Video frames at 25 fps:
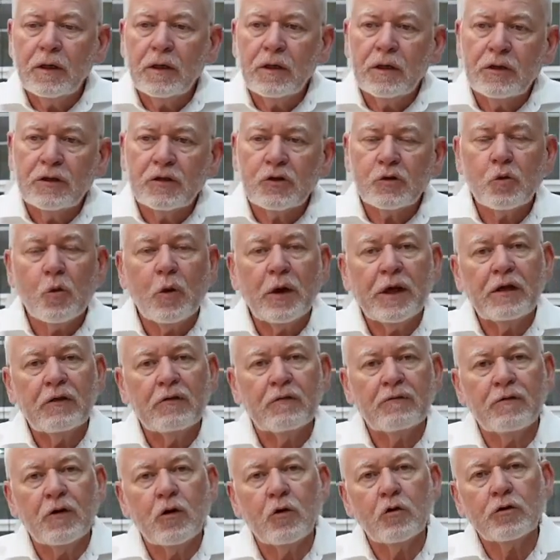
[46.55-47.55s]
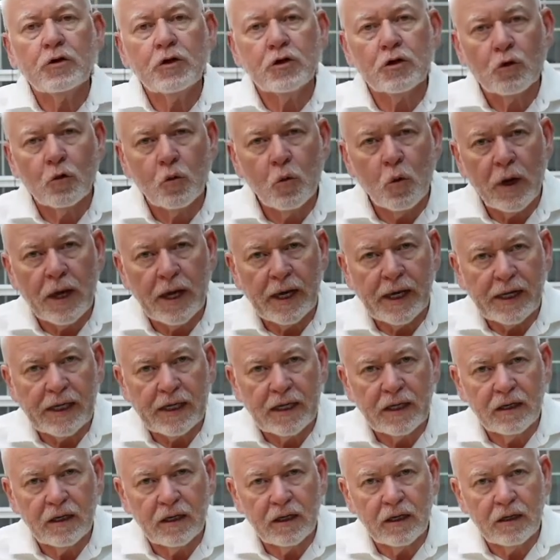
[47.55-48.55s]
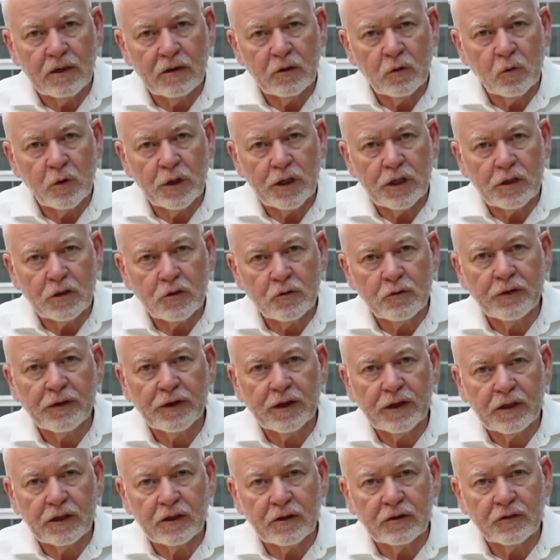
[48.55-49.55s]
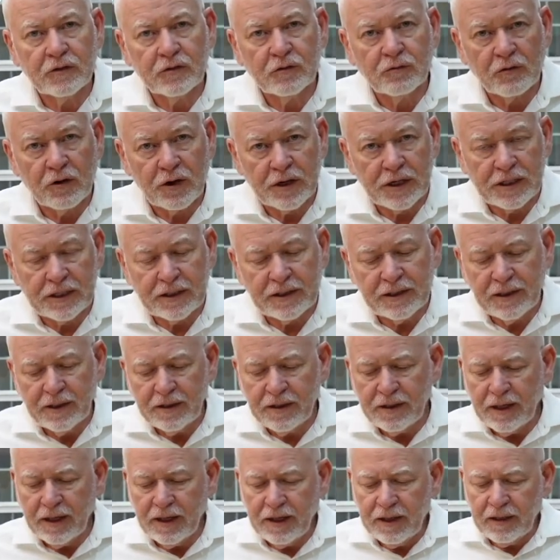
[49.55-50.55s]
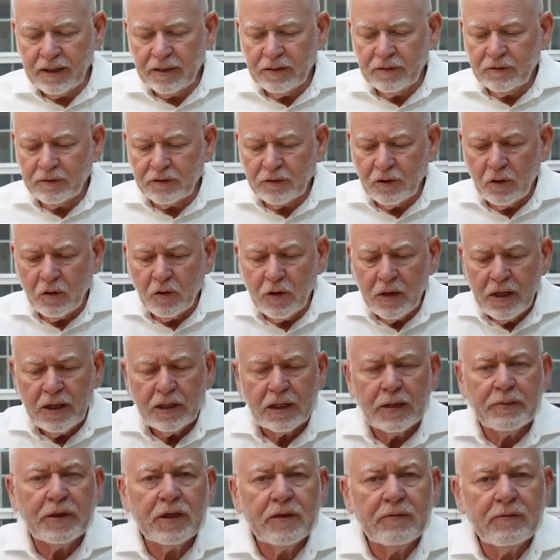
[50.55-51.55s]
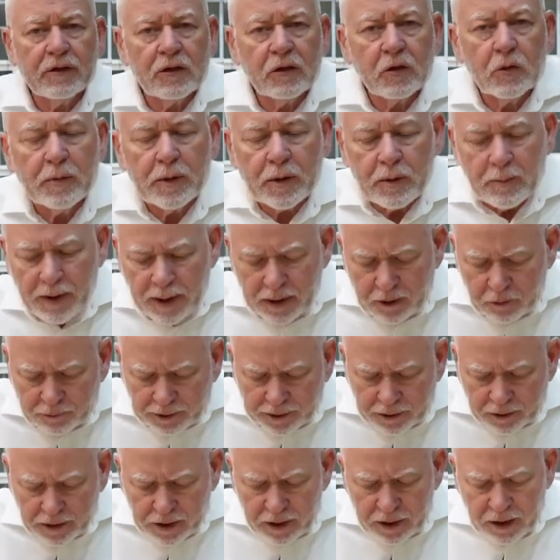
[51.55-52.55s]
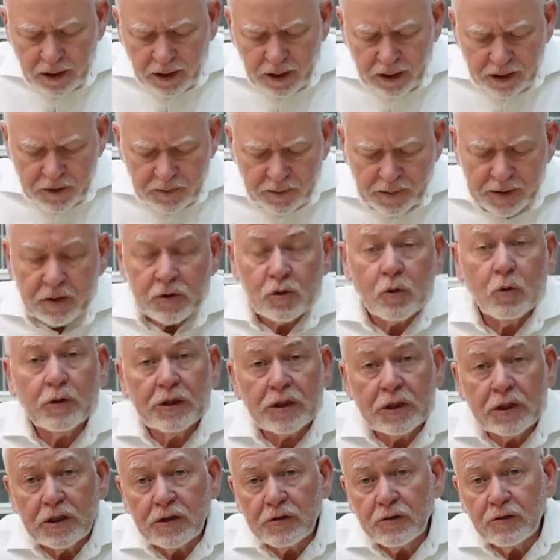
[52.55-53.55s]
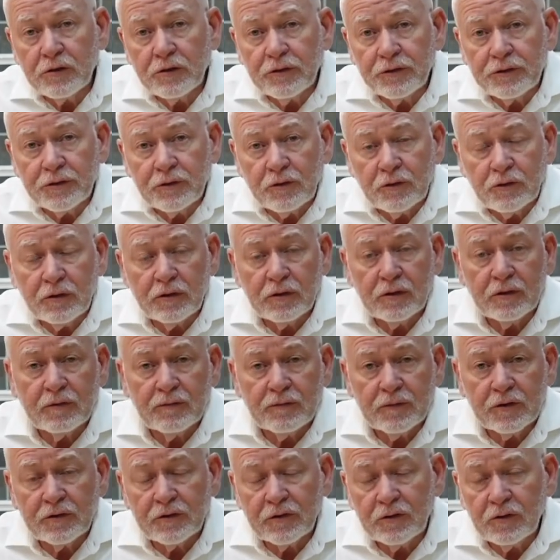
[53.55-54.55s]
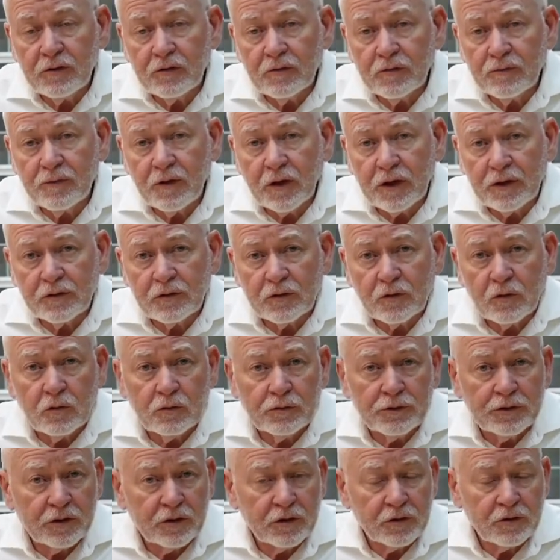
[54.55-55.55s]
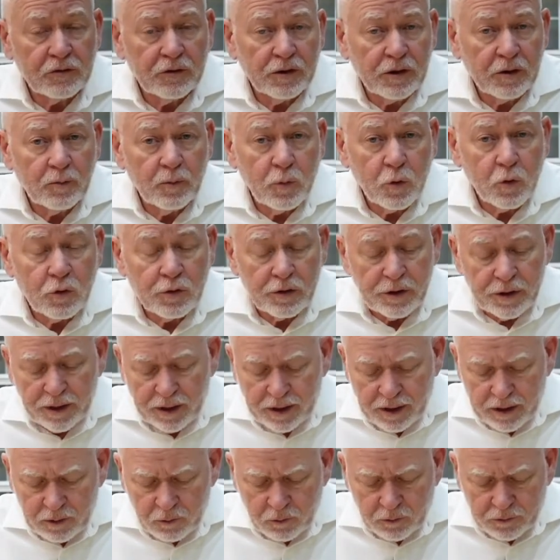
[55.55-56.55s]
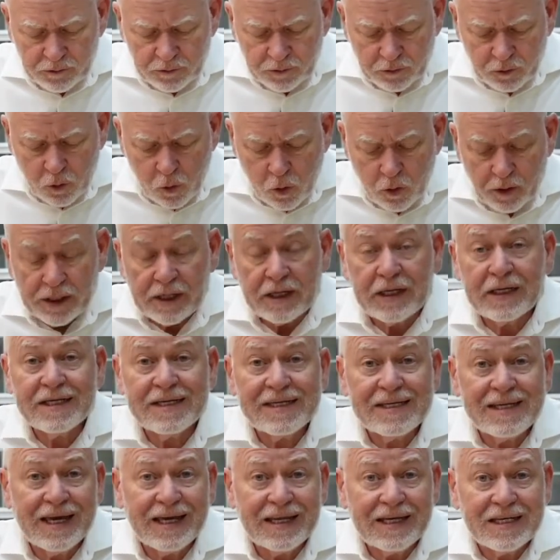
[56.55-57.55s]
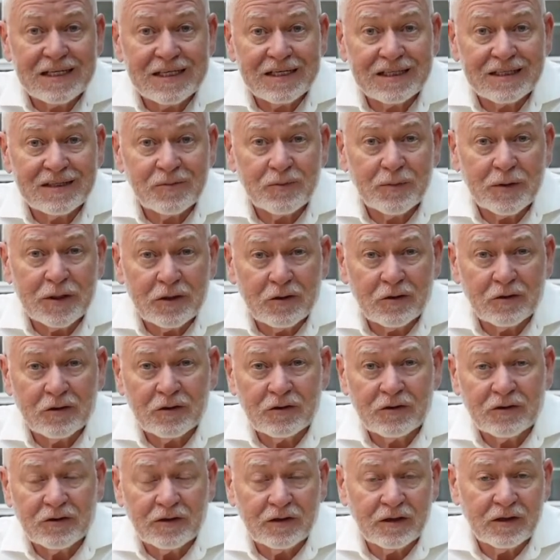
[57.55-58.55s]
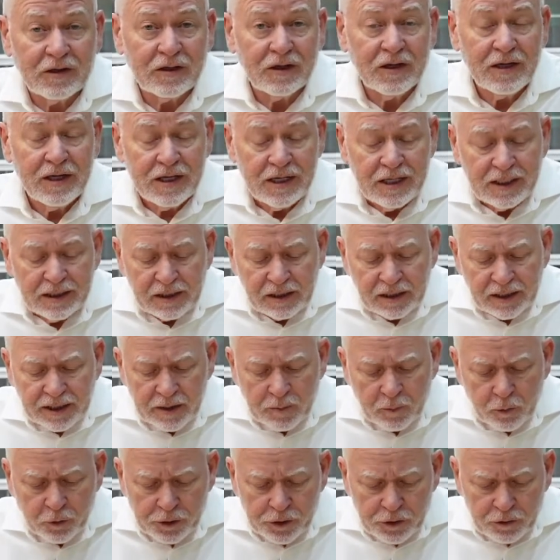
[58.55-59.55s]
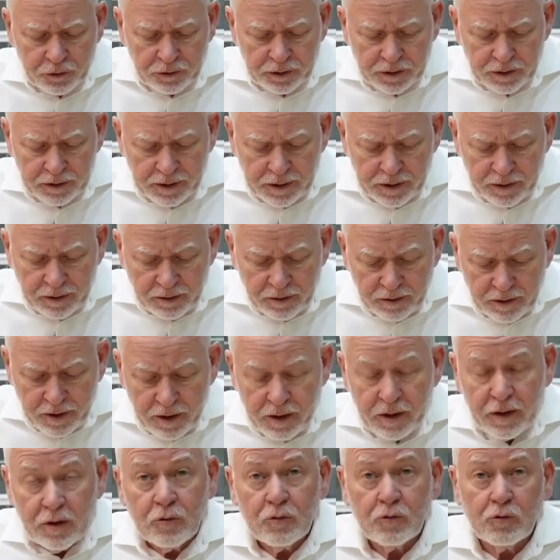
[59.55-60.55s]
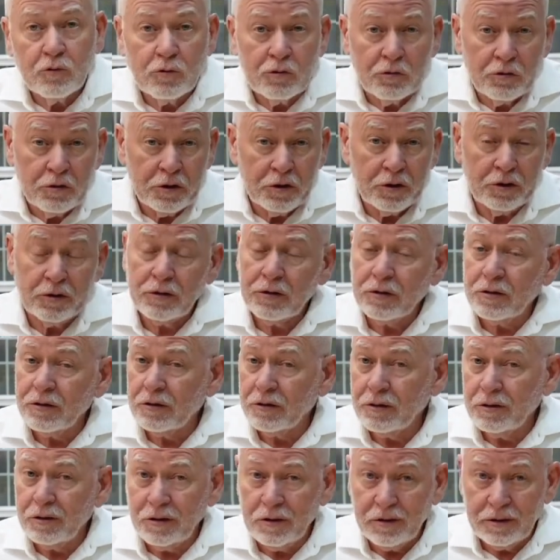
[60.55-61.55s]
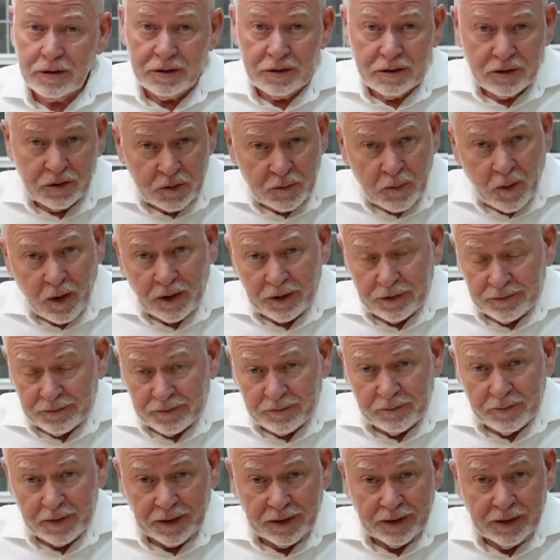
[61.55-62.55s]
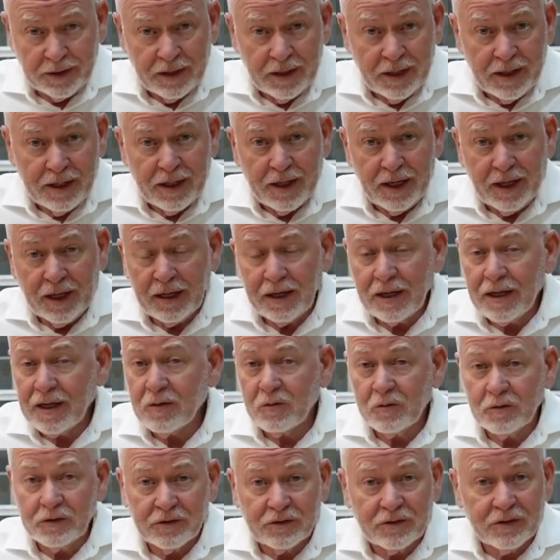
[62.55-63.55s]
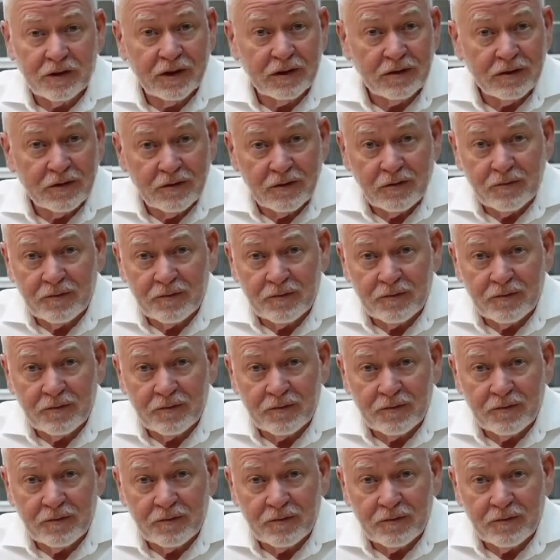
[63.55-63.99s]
sway the vote your way, the way you think it's right. And so let me give you a little bit of background. I spent 20 years on the Vista Unified School District Board, and it was quite contentious because the labor union there really despised me, and I was not their